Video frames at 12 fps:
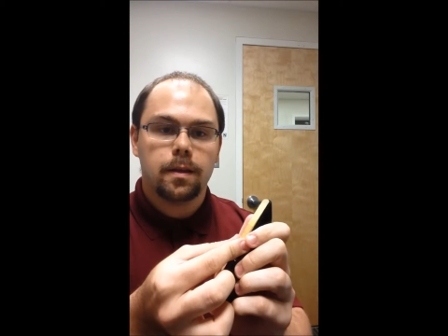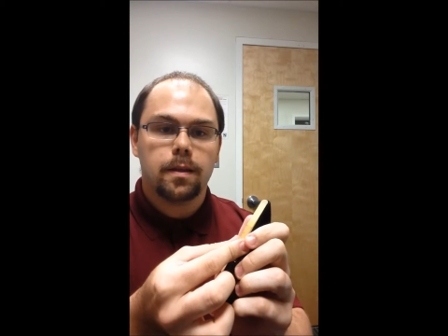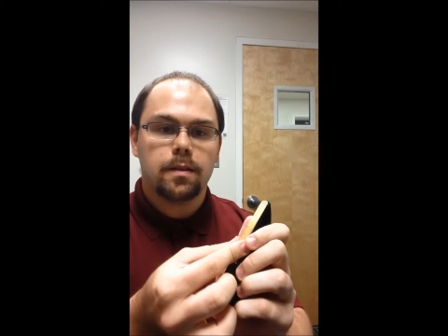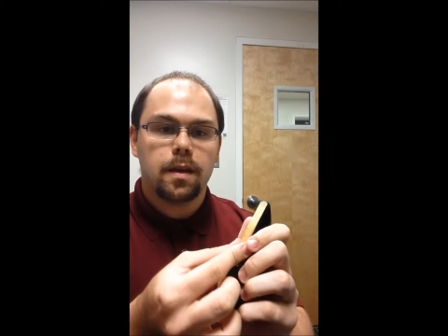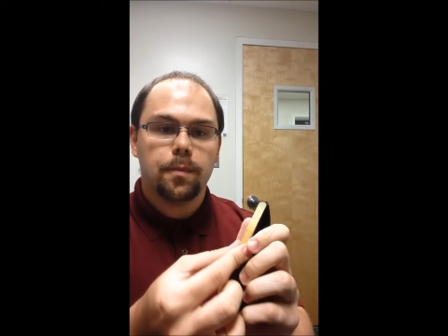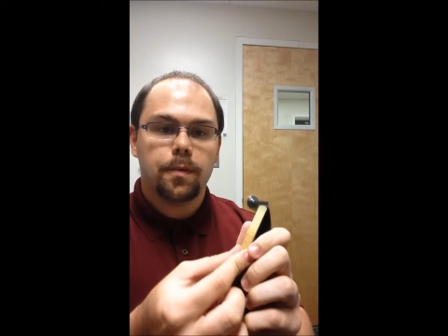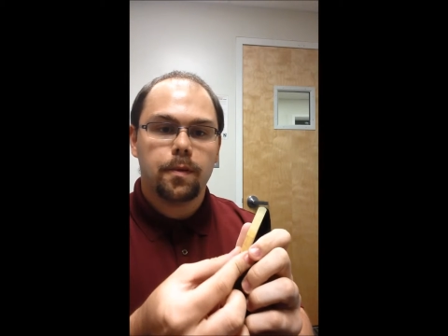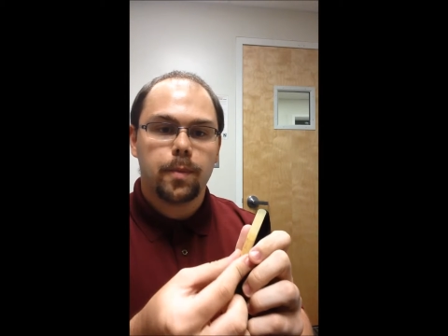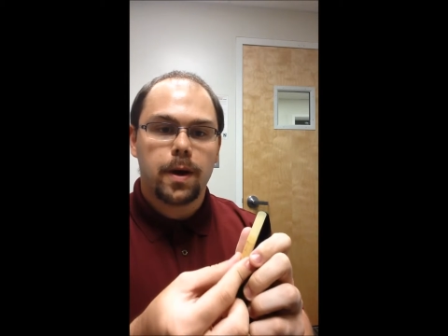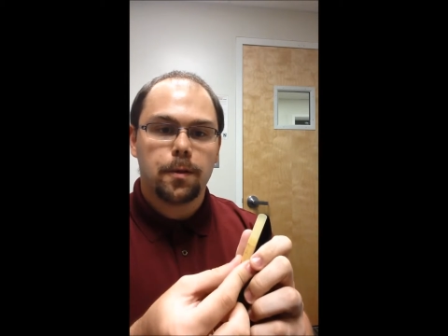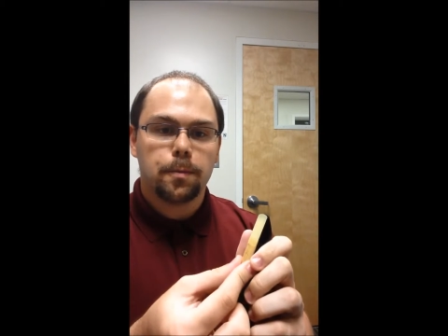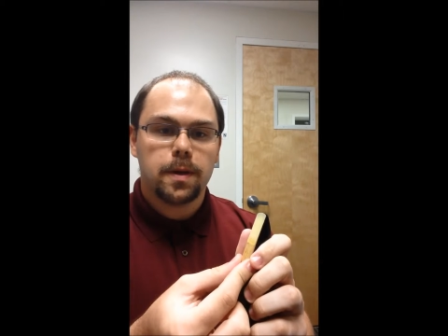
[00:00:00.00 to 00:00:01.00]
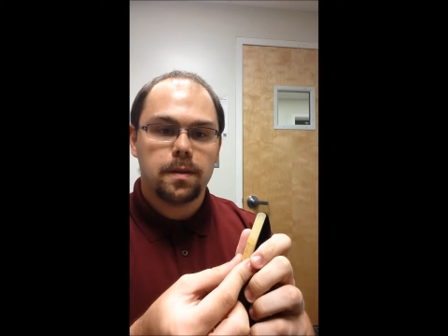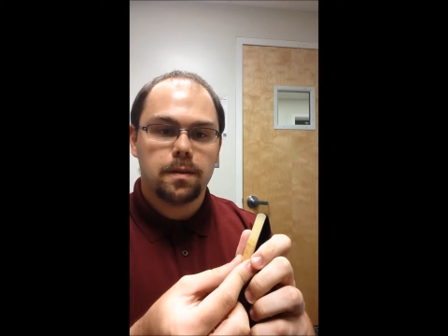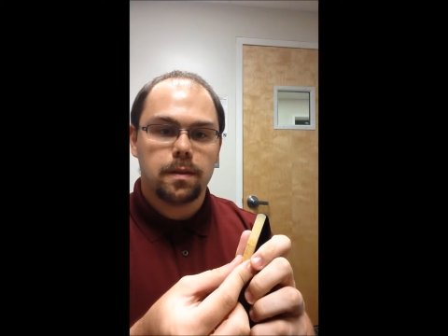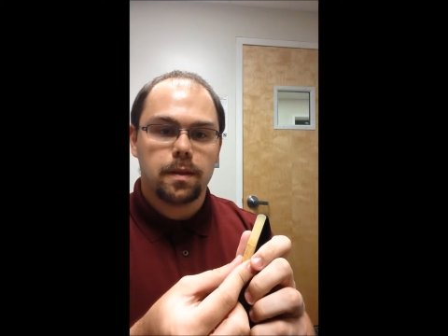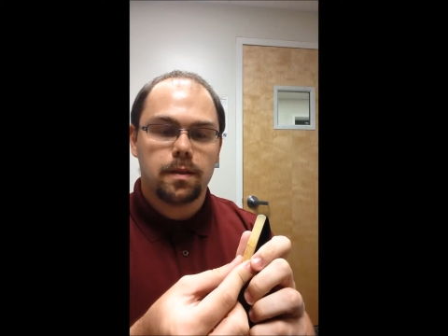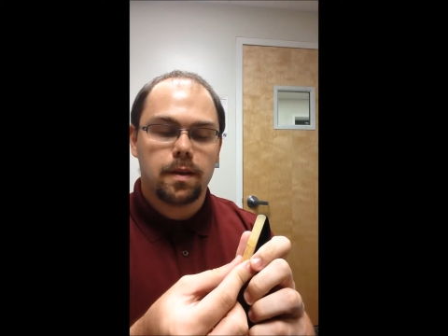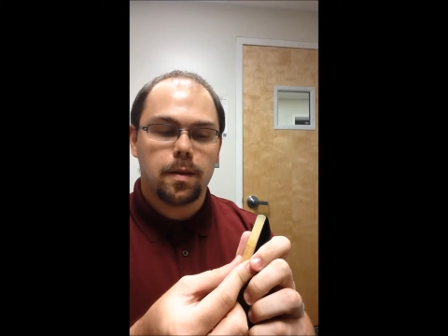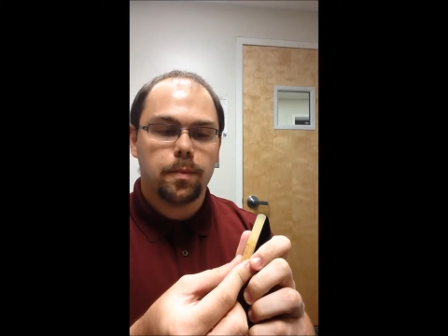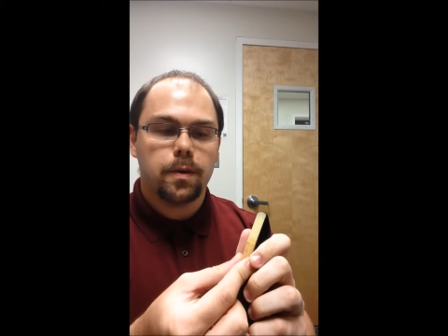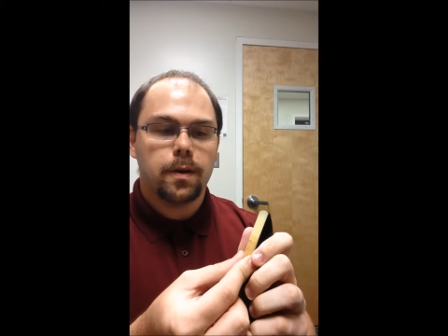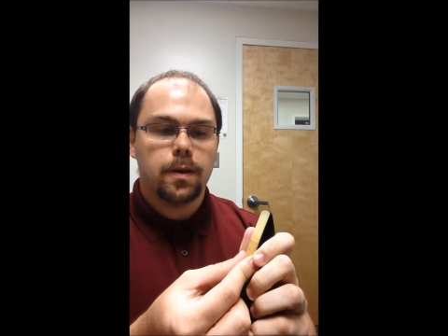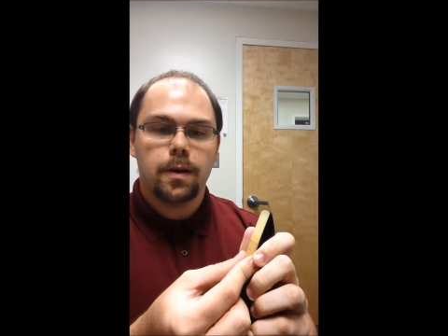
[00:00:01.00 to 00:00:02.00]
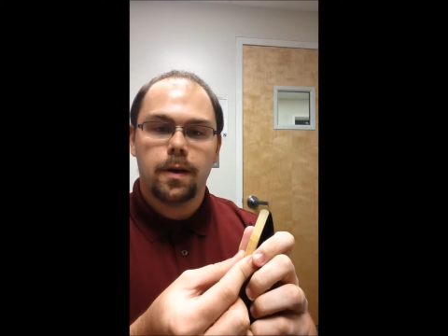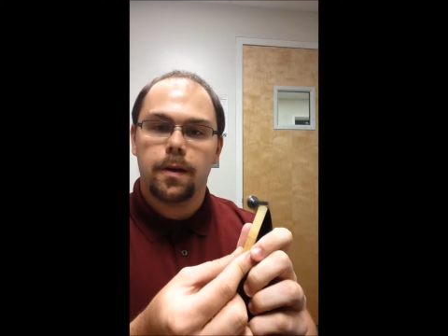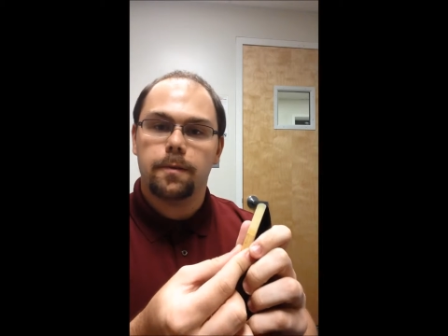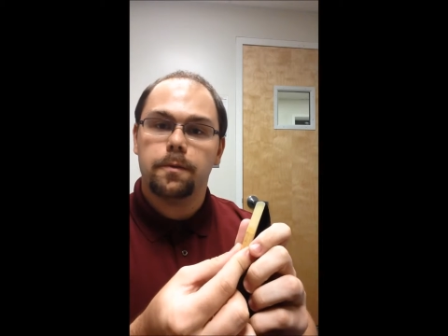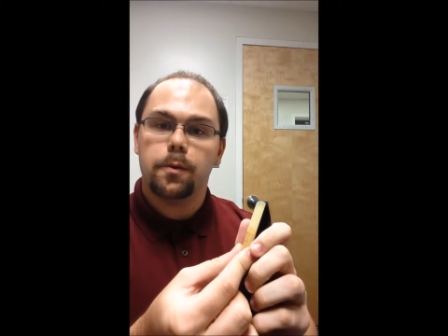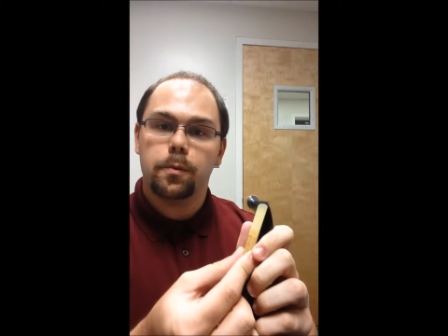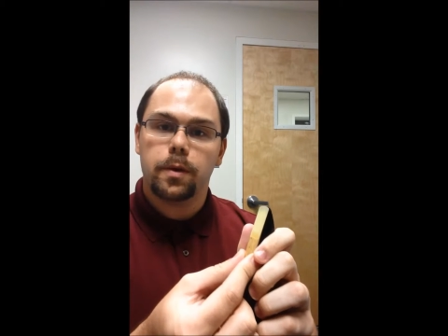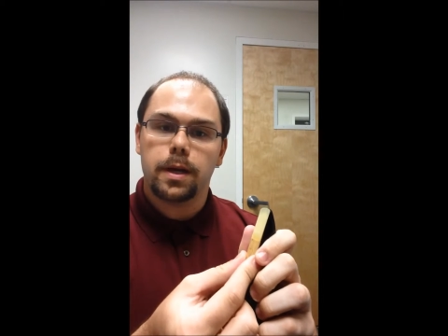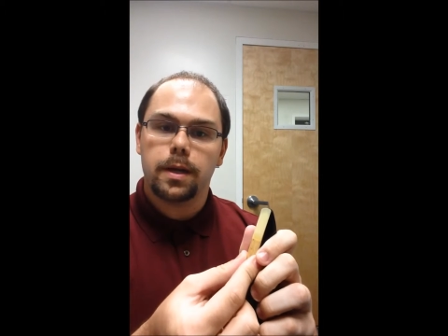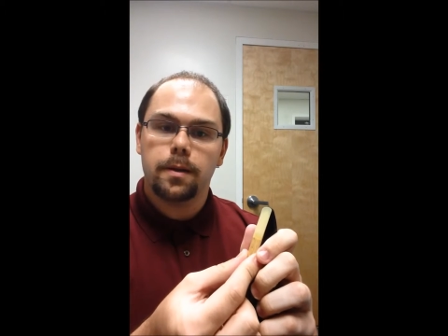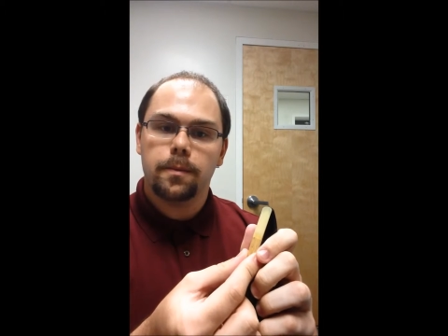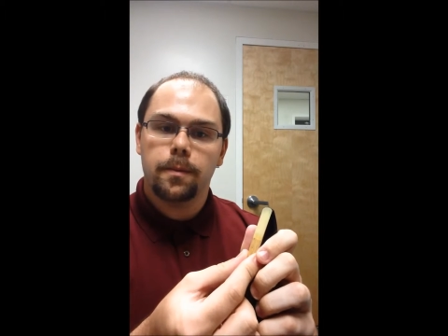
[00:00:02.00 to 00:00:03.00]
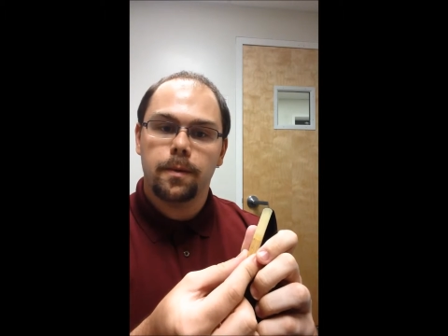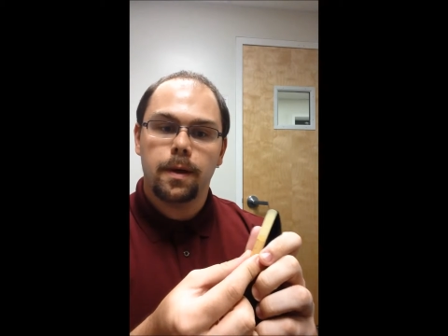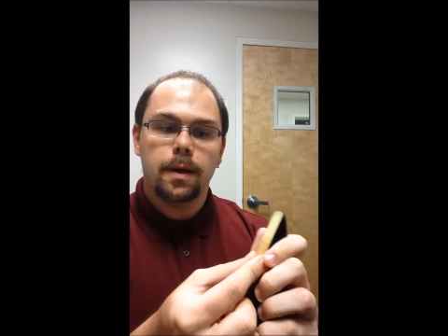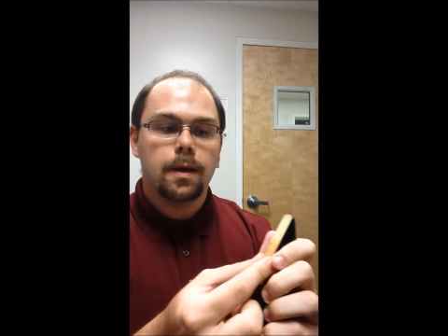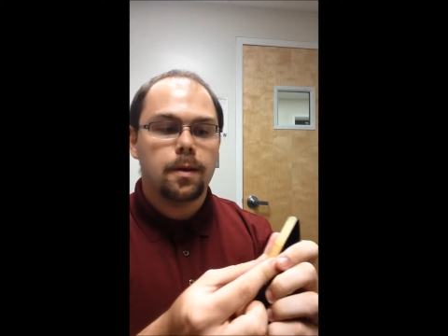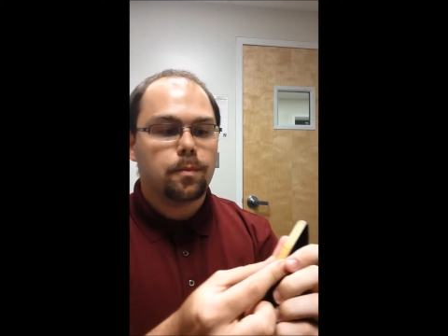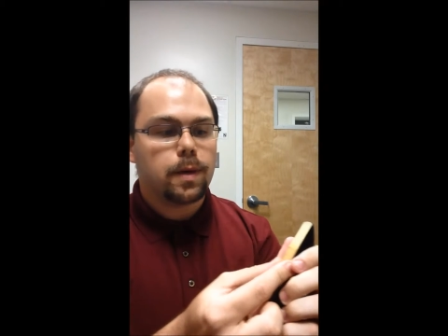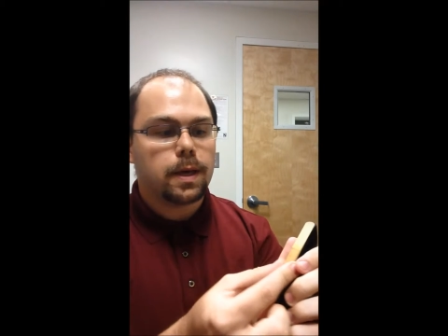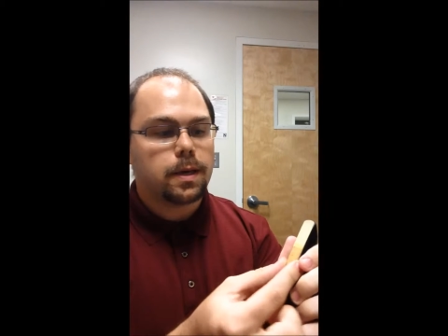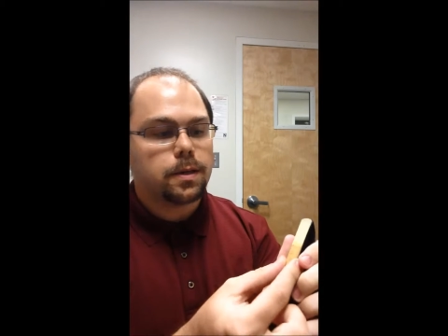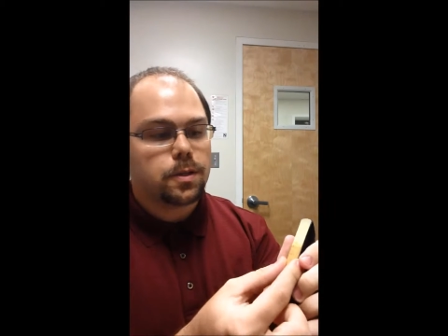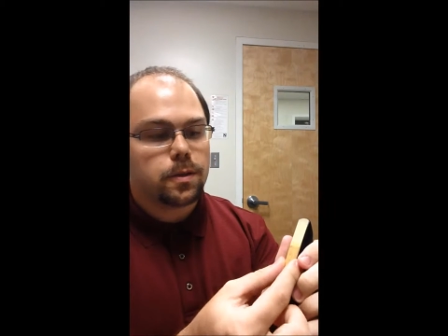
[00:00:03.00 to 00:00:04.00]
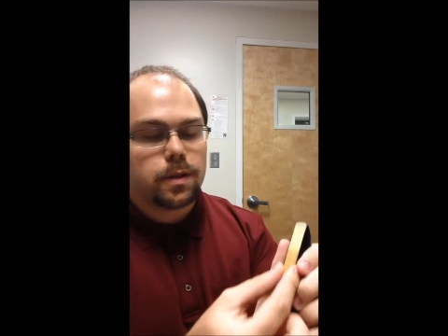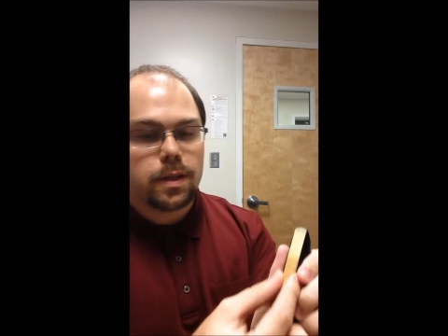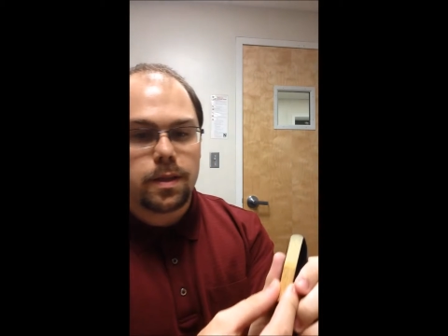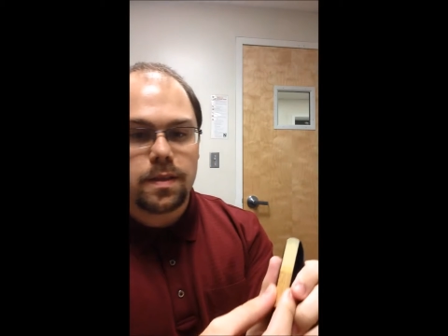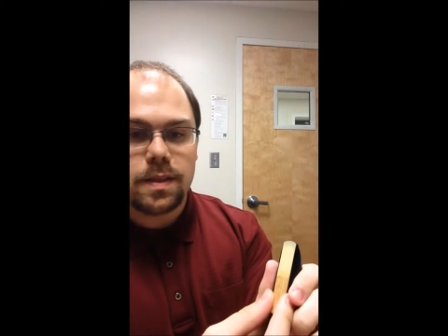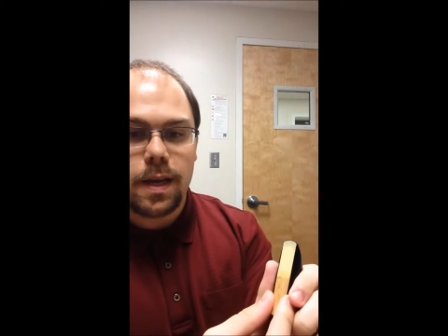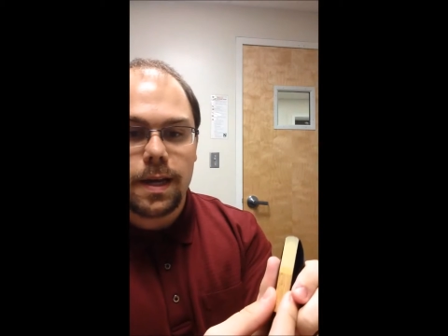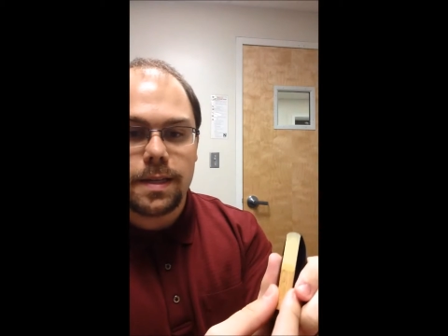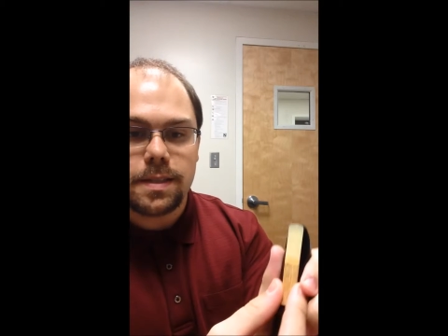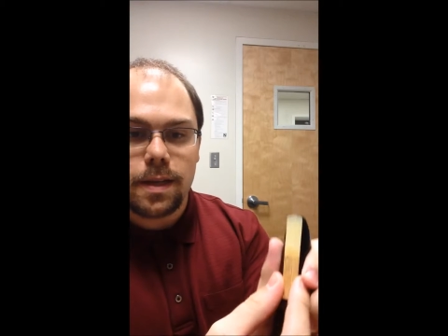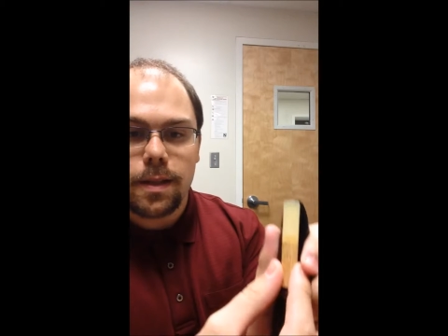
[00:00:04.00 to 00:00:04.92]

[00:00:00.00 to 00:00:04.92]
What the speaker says: the tip of the mouthpiece to the tip of the reed, making sure that the sides